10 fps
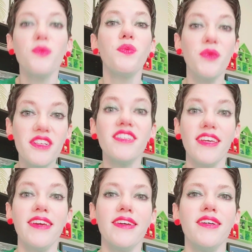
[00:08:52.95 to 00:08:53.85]

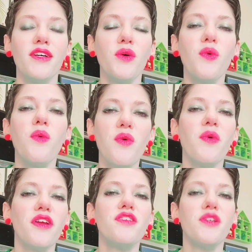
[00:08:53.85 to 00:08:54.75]
really what we
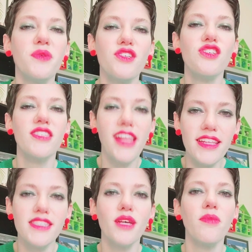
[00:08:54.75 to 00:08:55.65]
want to do is just
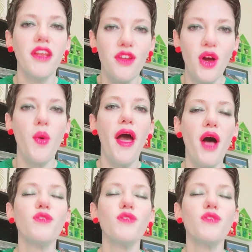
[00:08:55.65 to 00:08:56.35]
let somebody know how